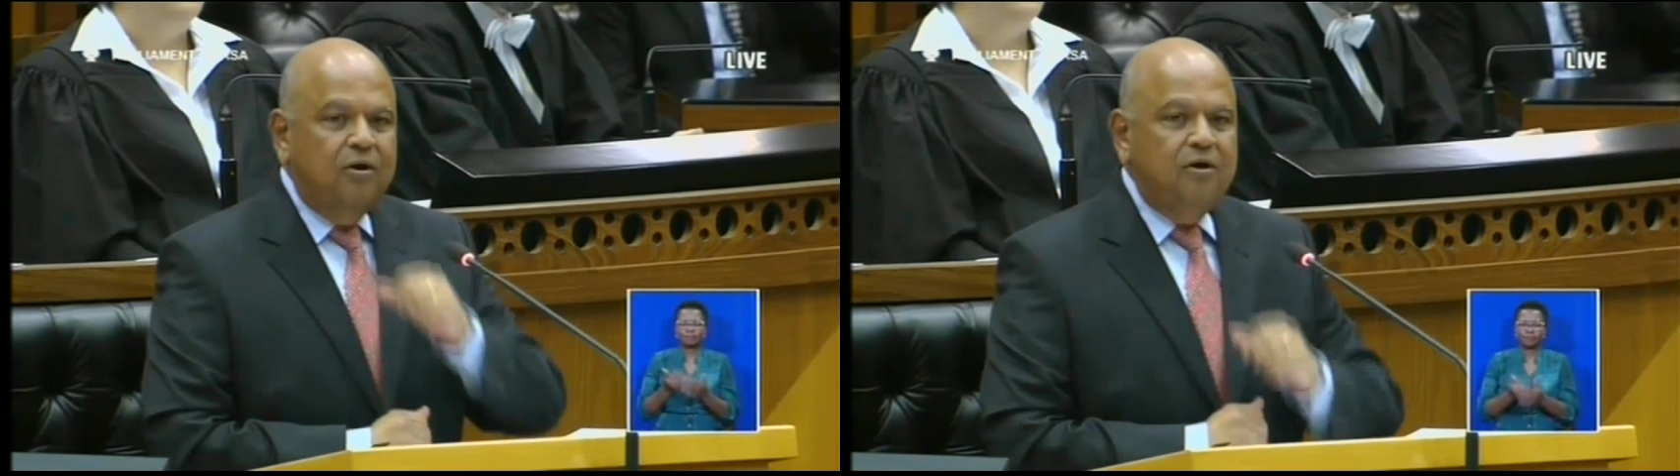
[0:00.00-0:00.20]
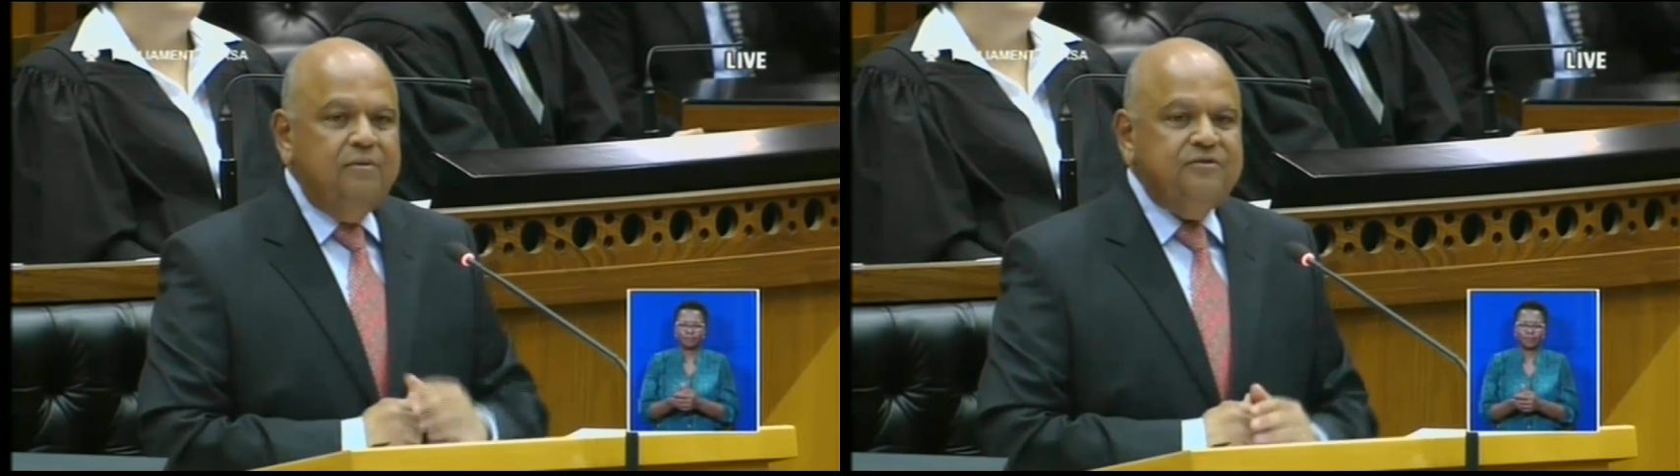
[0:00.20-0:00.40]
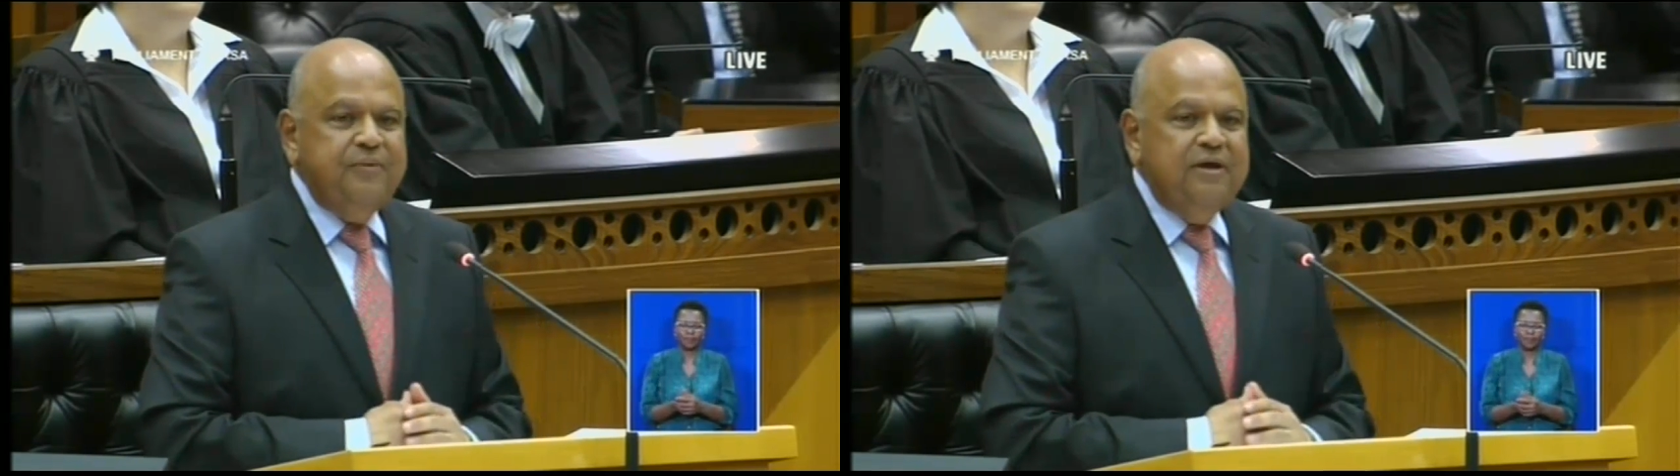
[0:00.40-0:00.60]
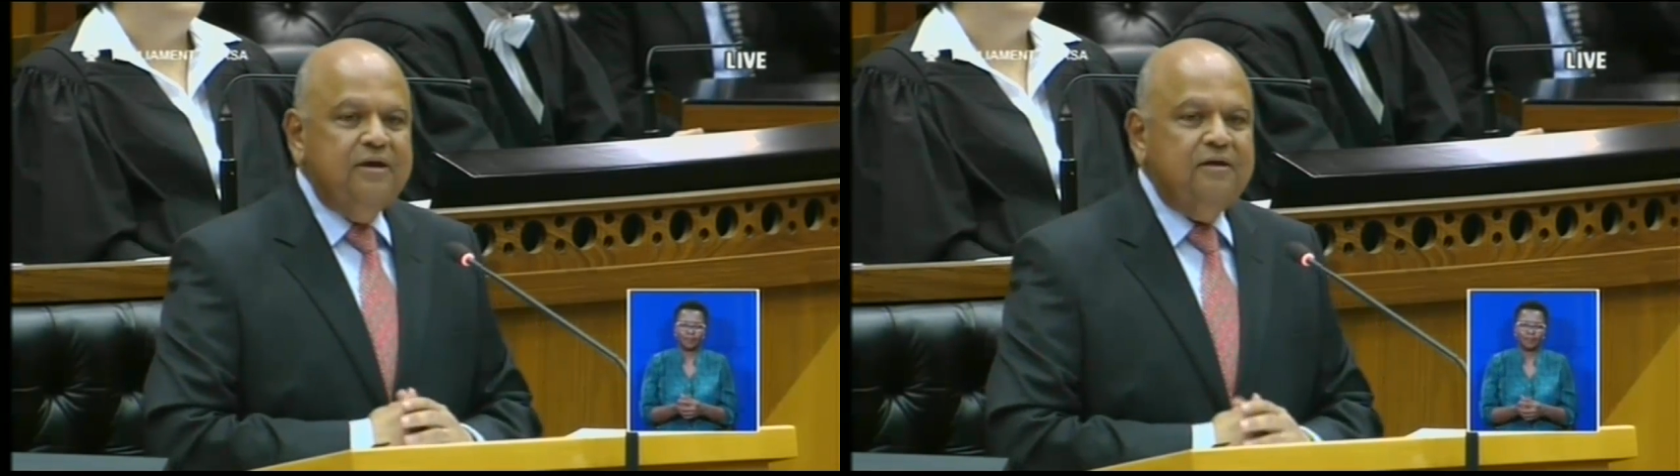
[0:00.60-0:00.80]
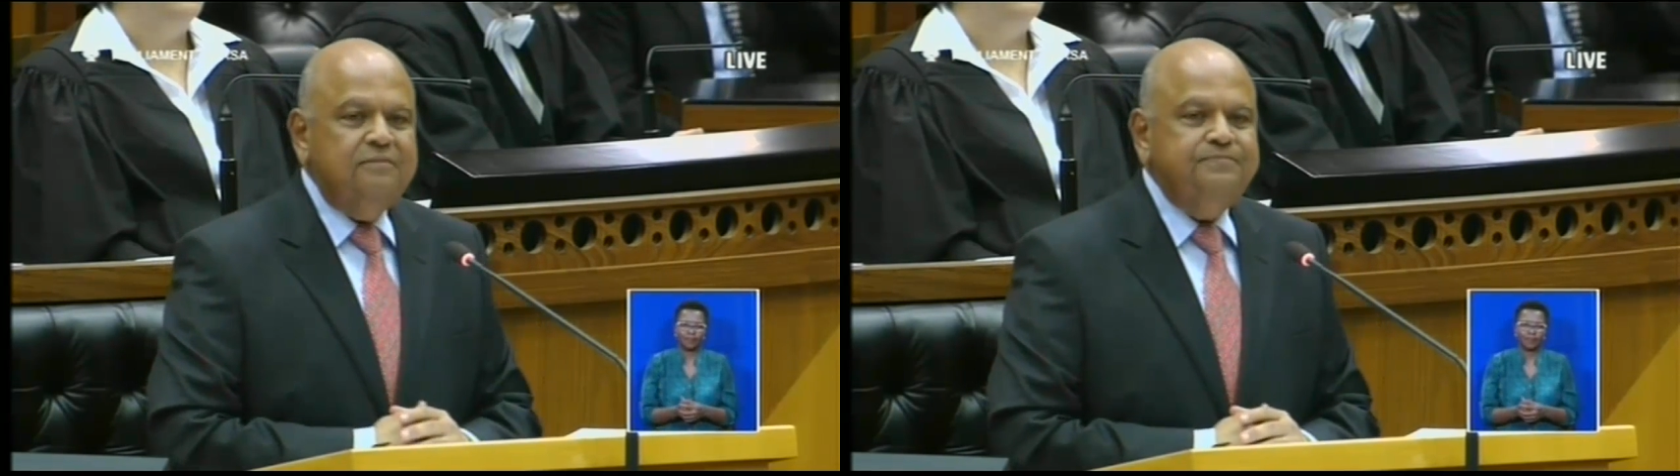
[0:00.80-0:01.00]
Honorable
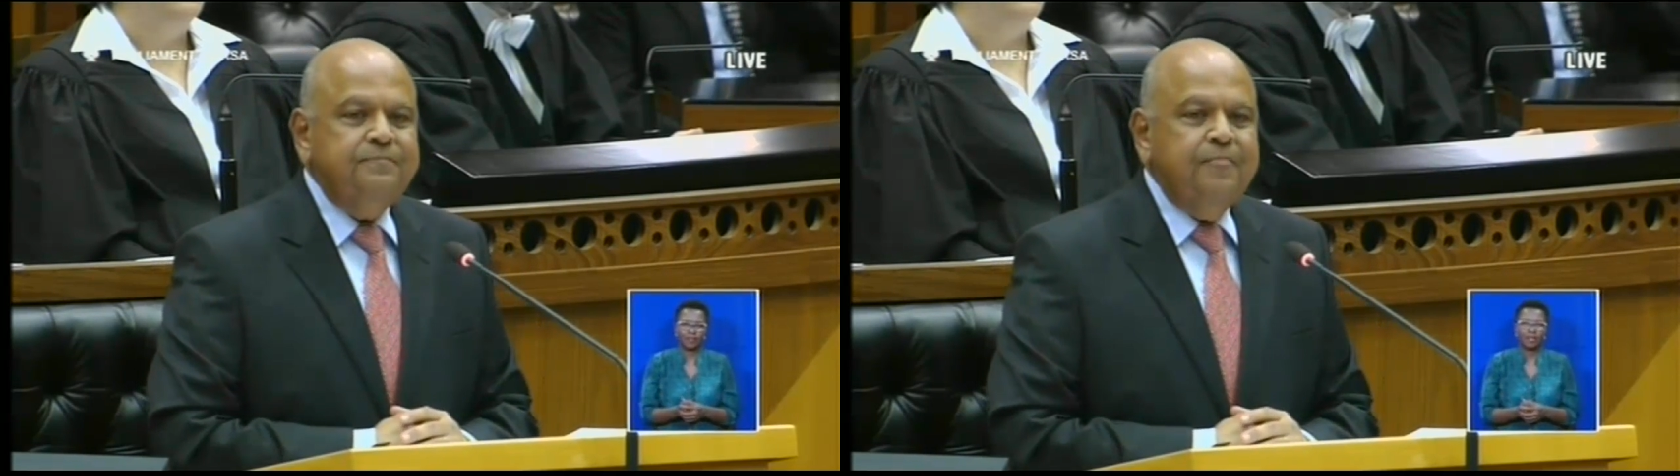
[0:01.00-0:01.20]
Speaker,